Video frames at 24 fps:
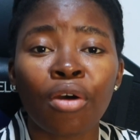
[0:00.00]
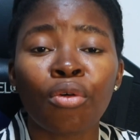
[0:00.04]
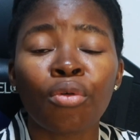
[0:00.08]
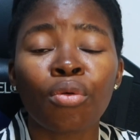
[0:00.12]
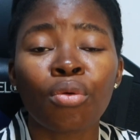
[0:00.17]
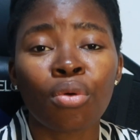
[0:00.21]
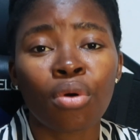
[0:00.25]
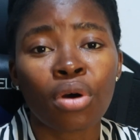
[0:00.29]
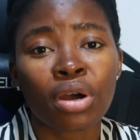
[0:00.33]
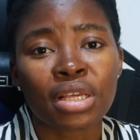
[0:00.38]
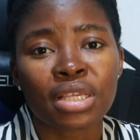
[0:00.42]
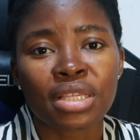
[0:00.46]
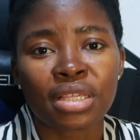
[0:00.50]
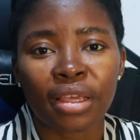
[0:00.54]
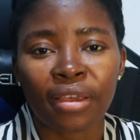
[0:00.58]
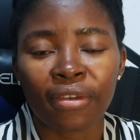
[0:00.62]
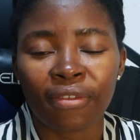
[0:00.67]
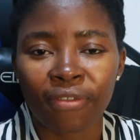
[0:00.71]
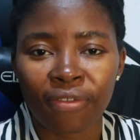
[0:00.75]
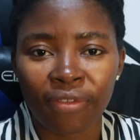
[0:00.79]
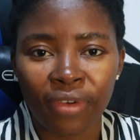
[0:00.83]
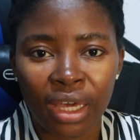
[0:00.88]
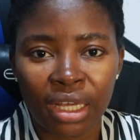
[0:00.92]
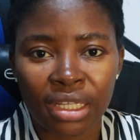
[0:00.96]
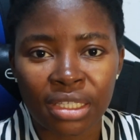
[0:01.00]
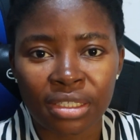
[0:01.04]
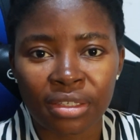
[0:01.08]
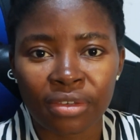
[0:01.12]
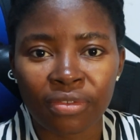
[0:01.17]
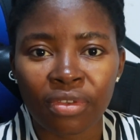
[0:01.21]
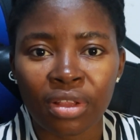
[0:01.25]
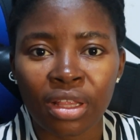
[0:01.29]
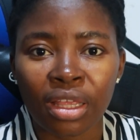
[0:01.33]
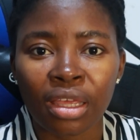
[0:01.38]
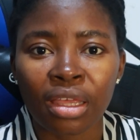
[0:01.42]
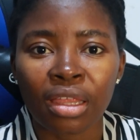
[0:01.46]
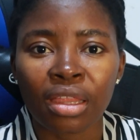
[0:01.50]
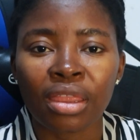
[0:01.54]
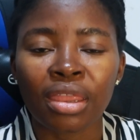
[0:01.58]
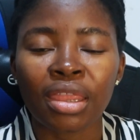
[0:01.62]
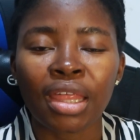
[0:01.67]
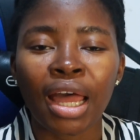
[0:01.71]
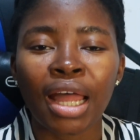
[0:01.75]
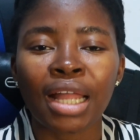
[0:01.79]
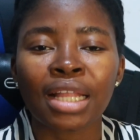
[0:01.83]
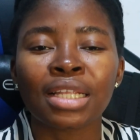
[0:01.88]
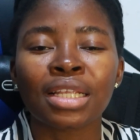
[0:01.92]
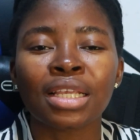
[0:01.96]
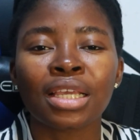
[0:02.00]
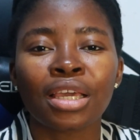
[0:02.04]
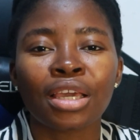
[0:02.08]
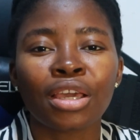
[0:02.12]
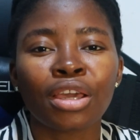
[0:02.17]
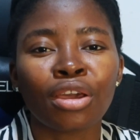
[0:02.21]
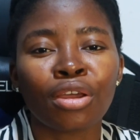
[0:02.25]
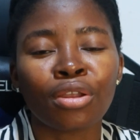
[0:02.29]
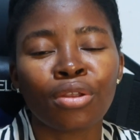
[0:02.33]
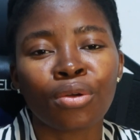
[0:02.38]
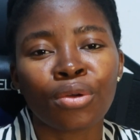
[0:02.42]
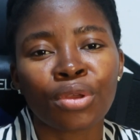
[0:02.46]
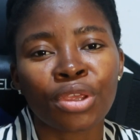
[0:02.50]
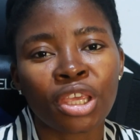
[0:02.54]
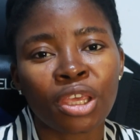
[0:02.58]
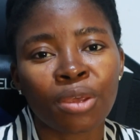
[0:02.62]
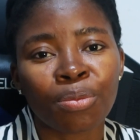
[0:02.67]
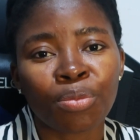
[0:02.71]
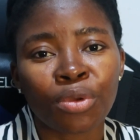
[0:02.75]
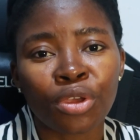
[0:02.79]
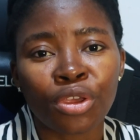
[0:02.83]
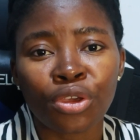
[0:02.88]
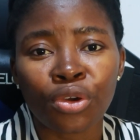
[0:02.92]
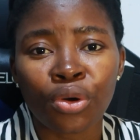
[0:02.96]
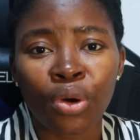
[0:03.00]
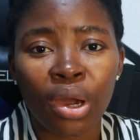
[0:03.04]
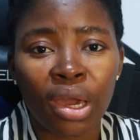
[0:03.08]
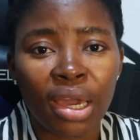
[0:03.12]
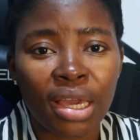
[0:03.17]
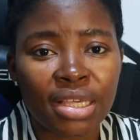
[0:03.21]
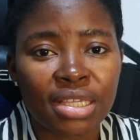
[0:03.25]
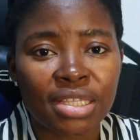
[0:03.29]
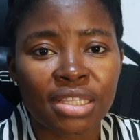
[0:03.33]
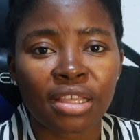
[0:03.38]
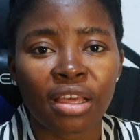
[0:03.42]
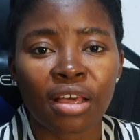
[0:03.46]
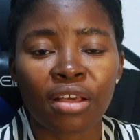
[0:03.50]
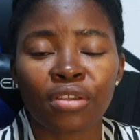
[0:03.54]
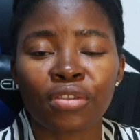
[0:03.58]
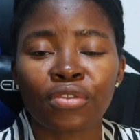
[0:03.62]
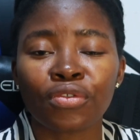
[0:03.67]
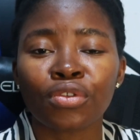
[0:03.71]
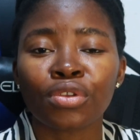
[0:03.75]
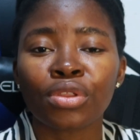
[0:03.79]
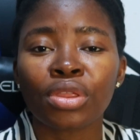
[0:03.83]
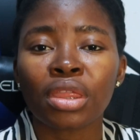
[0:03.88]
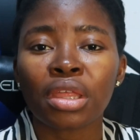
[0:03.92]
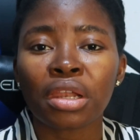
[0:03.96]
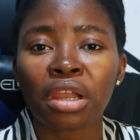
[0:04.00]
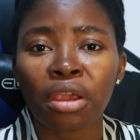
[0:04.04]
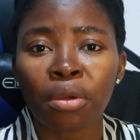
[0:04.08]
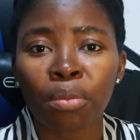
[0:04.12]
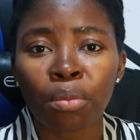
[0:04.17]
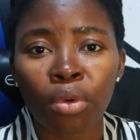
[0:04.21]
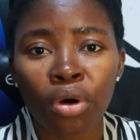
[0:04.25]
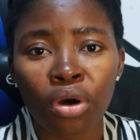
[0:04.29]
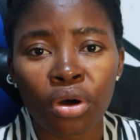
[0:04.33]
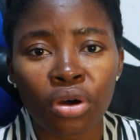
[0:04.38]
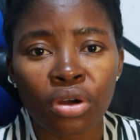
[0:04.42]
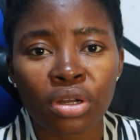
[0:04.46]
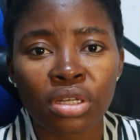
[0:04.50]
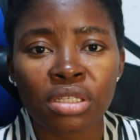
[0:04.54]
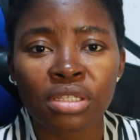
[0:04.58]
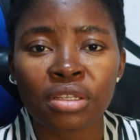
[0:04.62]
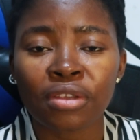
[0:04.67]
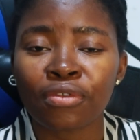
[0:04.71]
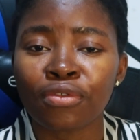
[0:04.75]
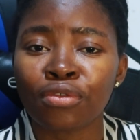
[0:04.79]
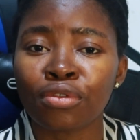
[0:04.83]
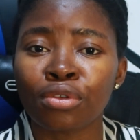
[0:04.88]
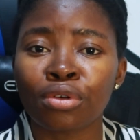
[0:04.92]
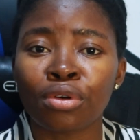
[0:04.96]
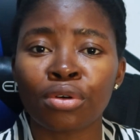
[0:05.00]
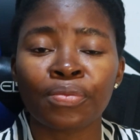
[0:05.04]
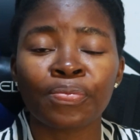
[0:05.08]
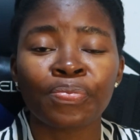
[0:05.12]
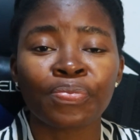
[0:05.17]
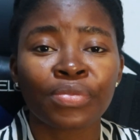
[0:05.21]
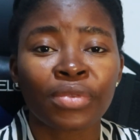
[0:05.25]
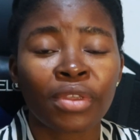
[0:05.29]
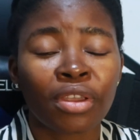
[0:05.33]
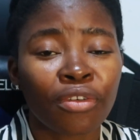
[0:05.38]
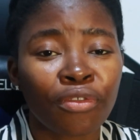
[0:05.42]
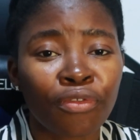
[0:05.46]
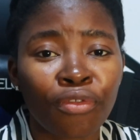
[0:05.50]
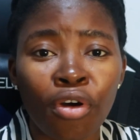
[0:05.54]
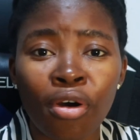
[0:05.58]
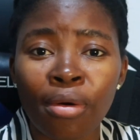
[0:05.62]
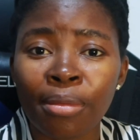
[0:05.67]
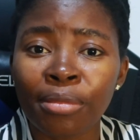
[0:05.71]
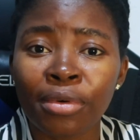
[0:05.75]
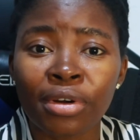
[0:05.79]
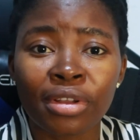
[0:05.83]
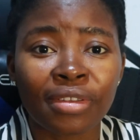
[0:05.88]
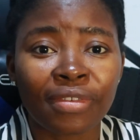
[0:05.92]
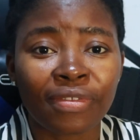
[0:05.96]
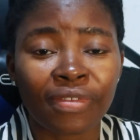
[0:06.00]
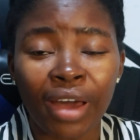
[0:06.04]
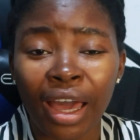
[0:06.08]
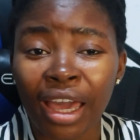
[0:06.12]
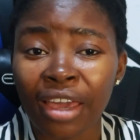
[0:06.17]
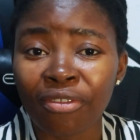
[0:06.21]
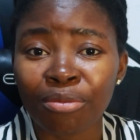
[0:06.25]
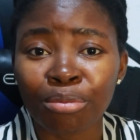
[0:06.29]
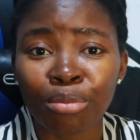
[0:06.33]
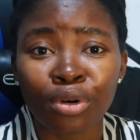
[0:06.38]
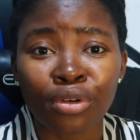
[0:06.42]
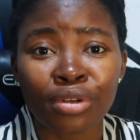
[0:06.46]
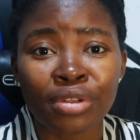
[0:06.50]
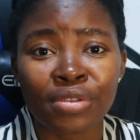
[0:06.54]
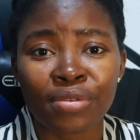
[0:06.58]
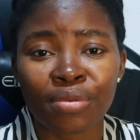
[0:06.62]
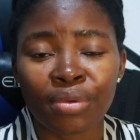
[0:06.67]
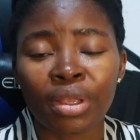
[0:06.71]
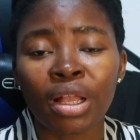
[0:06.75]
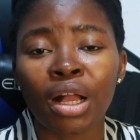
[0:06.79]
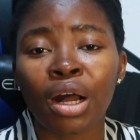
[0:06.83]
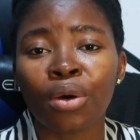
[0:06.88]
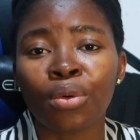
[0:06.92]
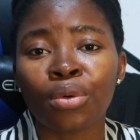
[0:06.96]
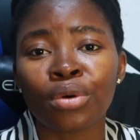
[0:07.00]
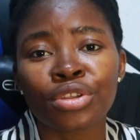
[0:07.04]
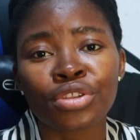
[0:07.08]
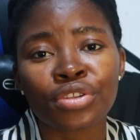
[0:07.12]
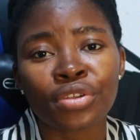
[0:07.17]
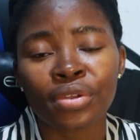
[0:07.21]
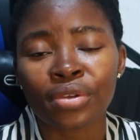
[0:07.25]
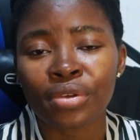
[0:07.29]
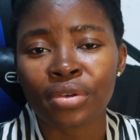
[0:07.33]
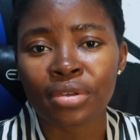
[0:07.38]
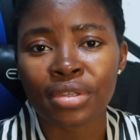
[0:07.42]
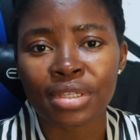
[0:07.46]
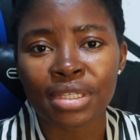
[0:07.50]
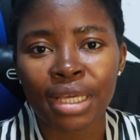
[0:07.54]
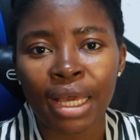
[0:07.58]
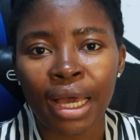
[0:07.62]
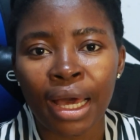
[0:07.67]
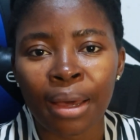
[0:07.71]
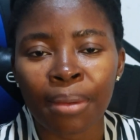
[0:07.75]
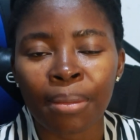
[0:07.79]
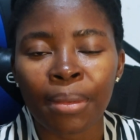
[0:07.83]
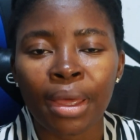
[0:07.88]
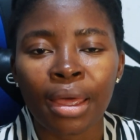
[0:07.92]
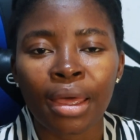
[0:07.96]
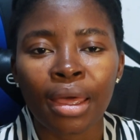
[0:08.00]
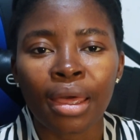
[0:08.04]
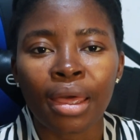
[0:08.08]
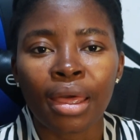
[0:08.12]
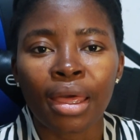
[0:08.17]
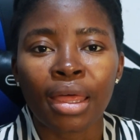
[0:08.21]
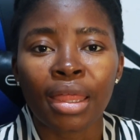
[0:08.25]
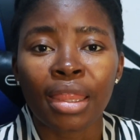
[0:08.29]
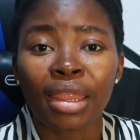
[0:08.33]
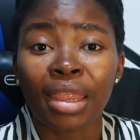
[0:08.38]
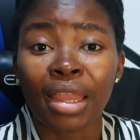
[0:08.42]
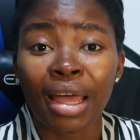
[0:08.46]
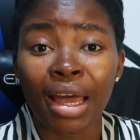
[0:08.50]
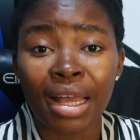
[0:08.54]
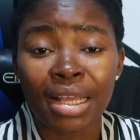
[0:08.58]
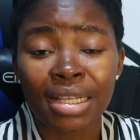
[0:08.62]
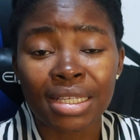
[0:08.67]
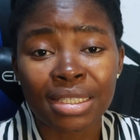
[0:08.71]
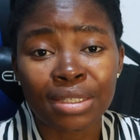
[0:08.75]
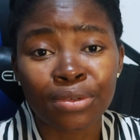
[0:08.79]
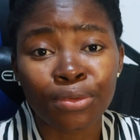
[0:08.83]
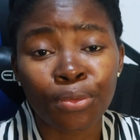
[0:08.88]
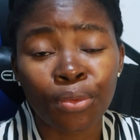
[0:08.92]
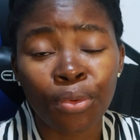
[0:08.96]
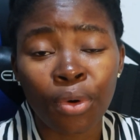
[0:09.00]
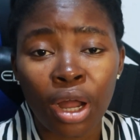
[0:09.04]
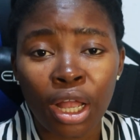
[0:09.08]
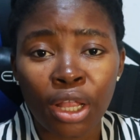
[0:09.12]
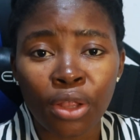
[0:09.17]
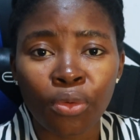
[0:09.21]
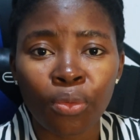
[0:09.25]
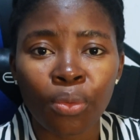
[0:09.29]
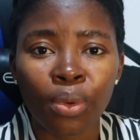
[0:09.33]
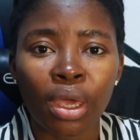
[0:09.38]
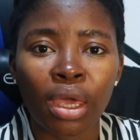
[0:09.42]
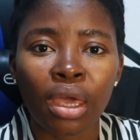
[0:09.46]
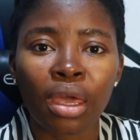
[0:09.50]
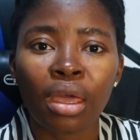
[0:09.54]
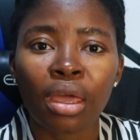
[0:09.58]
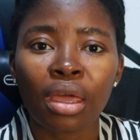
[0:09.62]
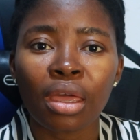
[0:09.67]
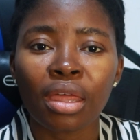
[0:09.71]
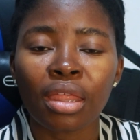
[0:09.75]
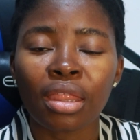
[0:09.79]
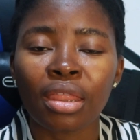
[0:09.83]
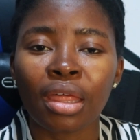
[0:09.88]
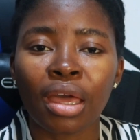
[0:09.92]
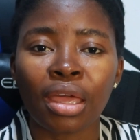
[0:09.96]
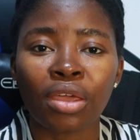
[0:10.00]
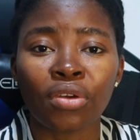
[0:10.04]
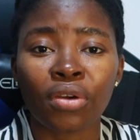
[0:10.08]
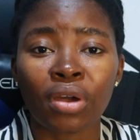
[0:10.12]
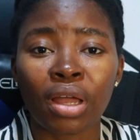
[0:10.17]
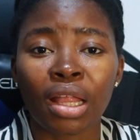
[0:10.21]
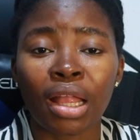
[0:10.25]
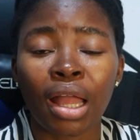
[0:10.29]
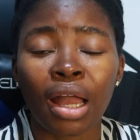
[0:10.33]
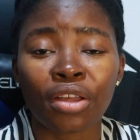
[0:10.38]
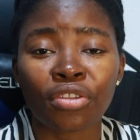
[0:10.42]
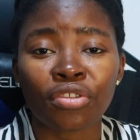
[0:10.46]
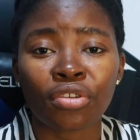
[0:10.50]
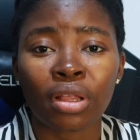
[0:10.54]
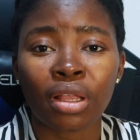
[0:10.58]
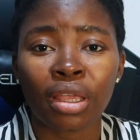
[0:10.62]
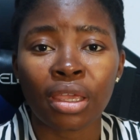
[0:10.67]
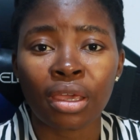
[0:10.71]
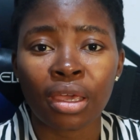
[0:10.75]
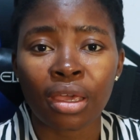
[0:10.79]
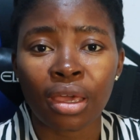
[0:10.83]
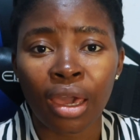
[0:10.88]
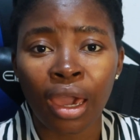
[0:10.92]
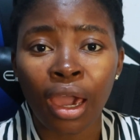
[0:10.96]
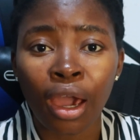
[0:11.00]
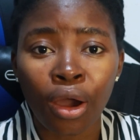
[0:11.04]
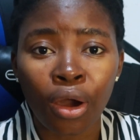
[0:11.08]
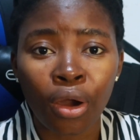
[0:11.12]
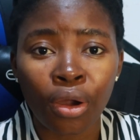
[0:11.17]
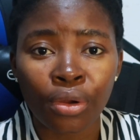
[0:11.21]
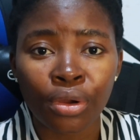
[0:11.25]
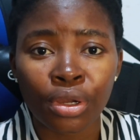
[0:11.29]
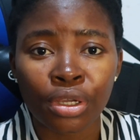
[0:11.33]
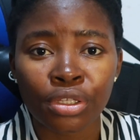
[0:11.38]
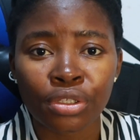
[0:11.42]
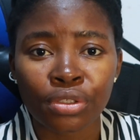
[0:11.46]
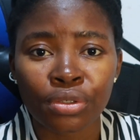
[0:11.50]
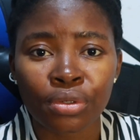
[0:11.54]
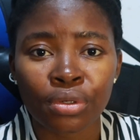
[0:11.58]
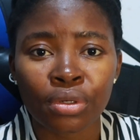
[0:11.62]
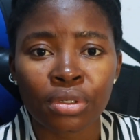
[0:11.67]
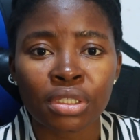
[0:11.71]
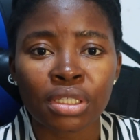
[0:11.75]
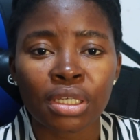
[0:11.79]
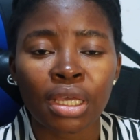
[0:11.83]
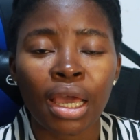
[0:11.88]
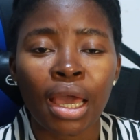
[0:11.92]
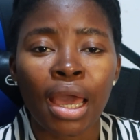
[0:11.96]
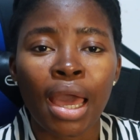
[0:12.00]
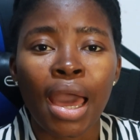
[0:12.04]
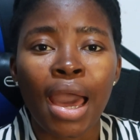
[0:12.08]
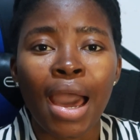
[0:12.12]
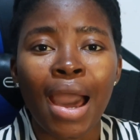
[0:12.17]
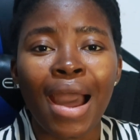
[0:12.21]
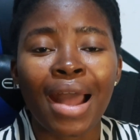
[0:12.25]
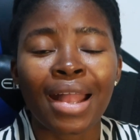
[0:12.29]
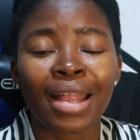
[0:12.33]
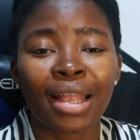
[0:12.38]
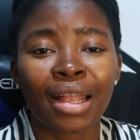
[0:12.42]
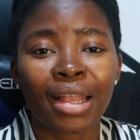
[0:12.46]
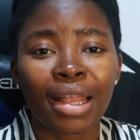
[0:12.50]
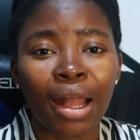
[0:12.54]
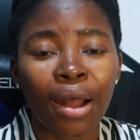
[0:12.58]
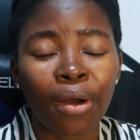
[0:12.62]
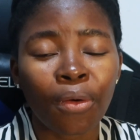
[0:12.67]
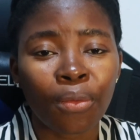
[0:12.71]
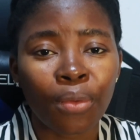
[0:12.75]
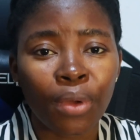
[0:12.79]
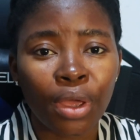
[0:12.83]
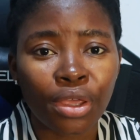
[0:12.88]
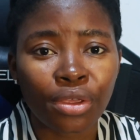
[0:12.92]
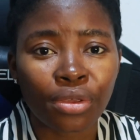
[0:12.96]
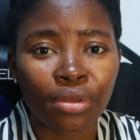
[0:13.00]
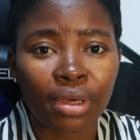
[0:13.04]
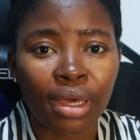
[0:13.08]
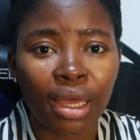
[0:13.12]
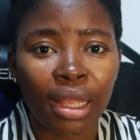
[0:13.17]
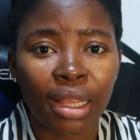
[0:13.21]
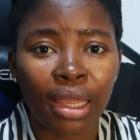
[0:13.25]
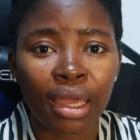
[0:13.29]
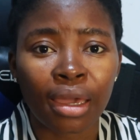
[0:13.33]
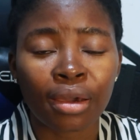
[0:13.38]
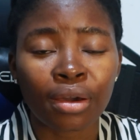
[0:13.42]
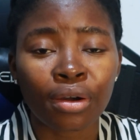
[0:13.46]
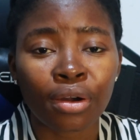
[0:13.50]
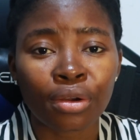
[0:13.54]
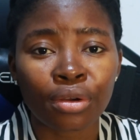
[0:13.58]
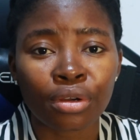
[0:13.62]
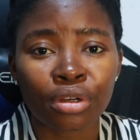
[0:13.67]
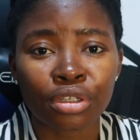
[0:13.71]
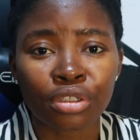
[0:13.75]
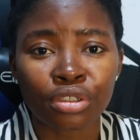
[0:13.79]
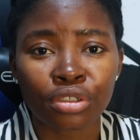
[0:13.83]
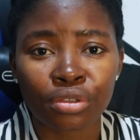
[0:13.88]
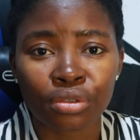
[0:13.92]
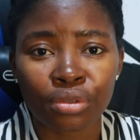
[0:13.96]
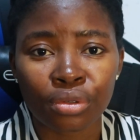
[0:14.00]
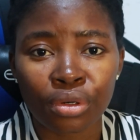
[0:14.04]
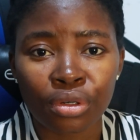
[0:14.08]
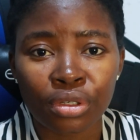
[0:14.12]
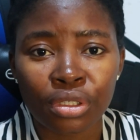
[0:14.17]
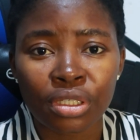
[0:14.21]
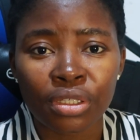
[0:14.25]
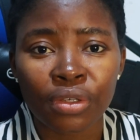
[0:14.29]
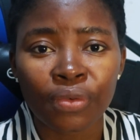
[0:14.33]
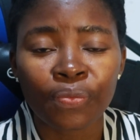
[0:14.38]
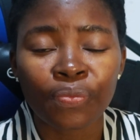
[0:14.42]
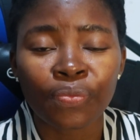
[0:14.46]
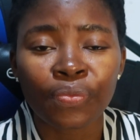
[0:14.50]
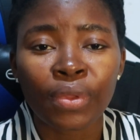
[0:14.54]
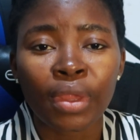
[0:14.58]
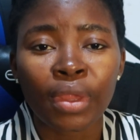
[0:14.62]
works effectively than you know keeping your hairstyles for three months for four months five months without washing your scalp that's one way that you can actually encourage growth another way you can encourage growth